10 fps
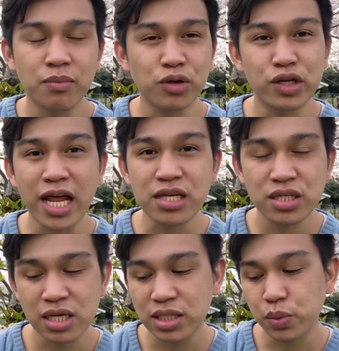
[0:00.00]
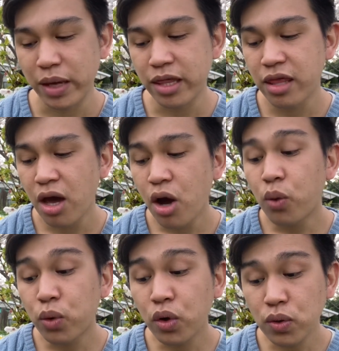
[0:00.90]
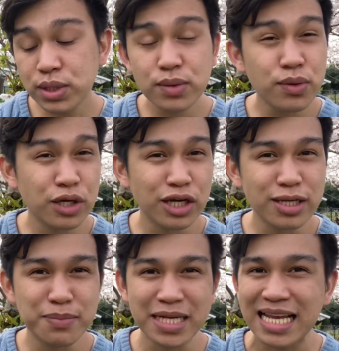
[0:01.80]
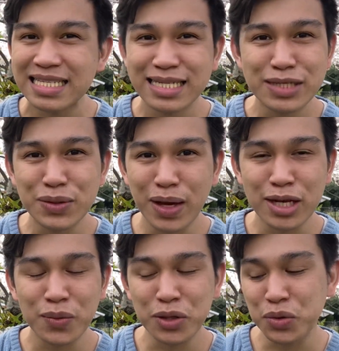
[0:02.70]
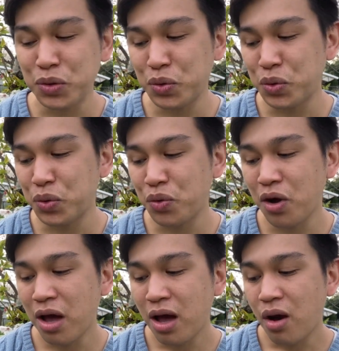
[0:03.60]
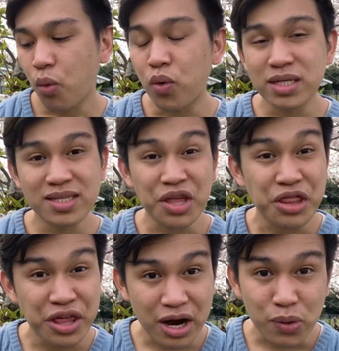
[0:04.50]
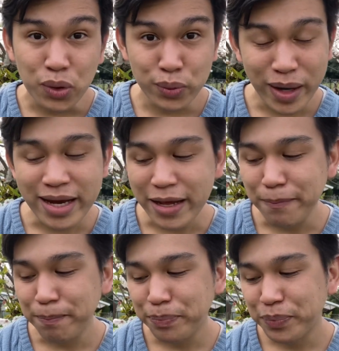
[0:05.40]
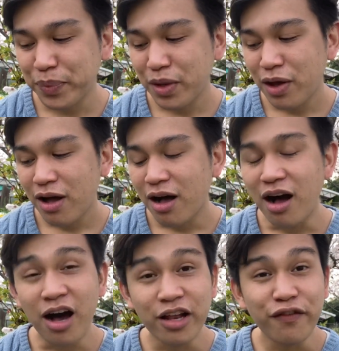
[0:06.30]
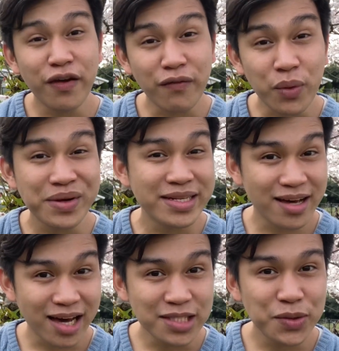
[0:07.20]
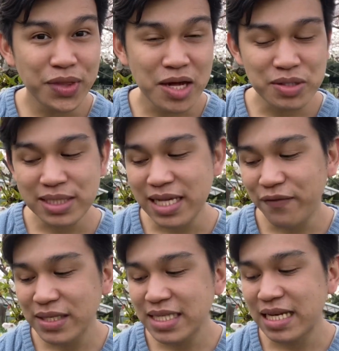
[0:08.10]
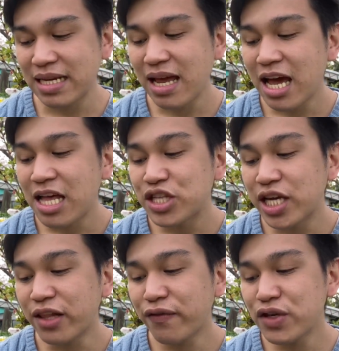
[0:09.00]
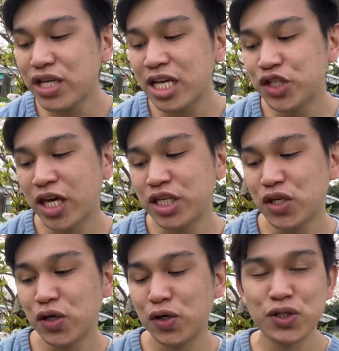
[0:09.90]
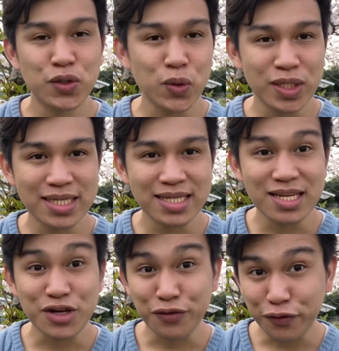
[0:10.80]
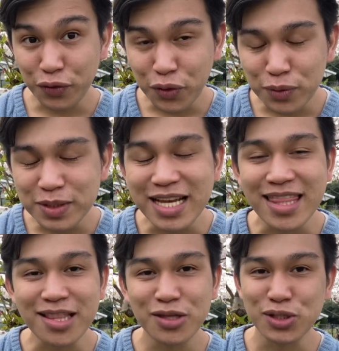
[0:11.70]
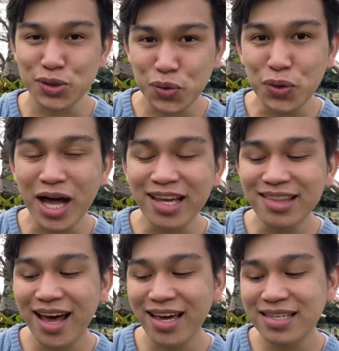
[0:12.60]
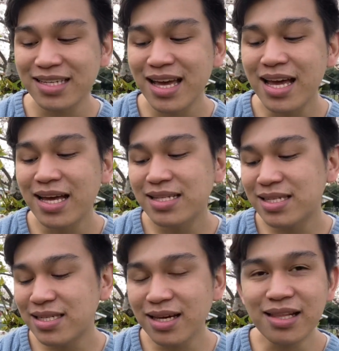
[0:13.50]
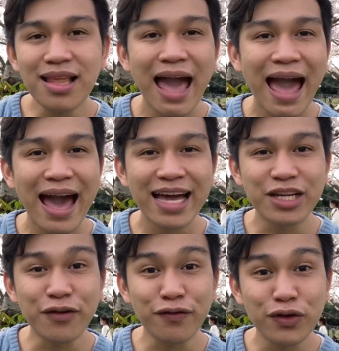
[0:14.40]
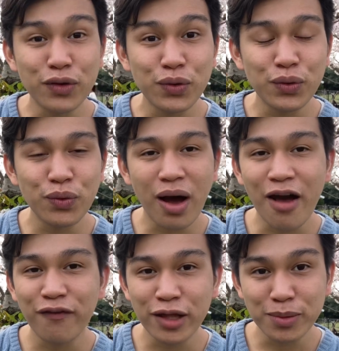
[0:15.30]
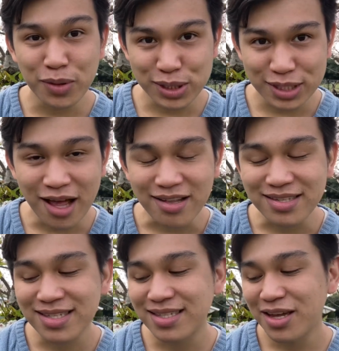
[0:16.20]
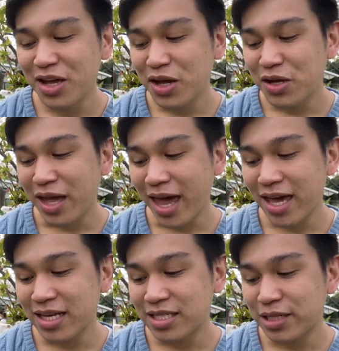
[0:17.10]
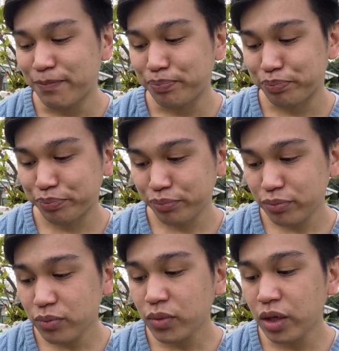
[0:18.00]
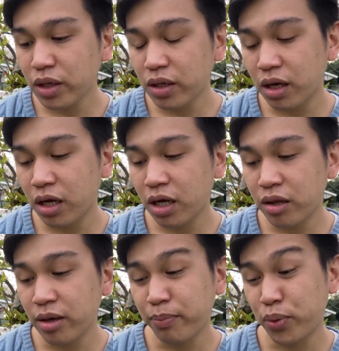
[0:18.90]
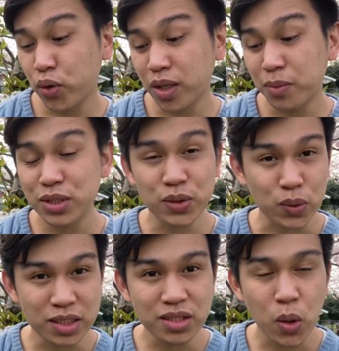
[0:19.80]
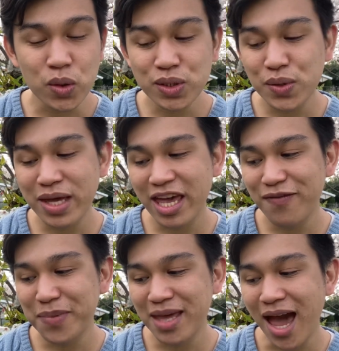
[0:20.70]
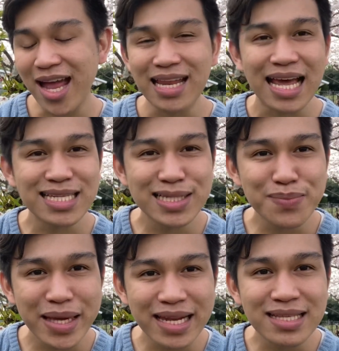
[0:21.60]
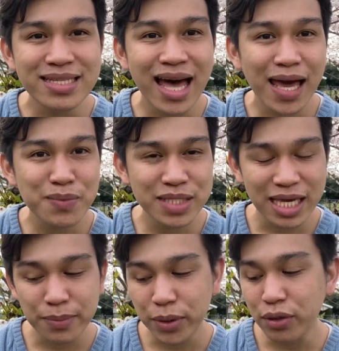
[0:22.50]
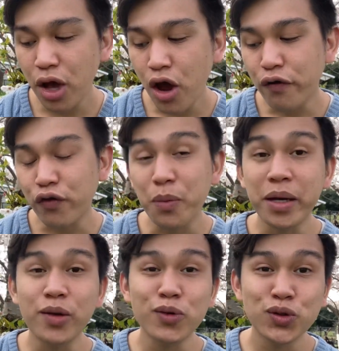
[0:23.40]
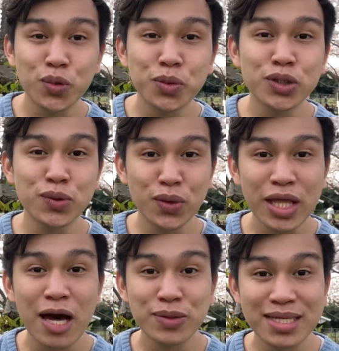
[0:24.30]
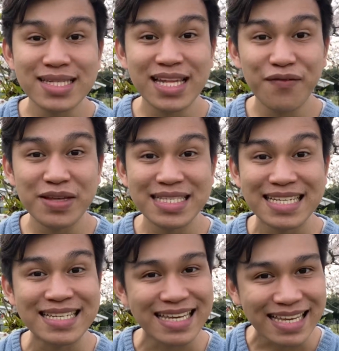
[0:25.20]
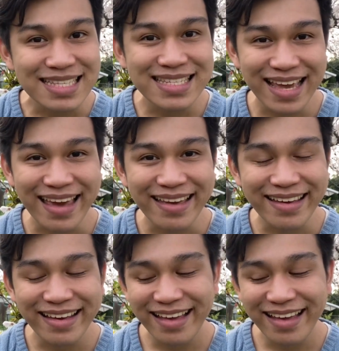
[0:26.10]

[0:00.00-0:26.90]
connections with were also good, but I didn't know anyone who was there already. On February 9, 2017, Jellyfish Education Consultancy confirmed that the school I liked still had a few available slots, and the program consultant also gave me an estimated timetable for my October 2017 intake.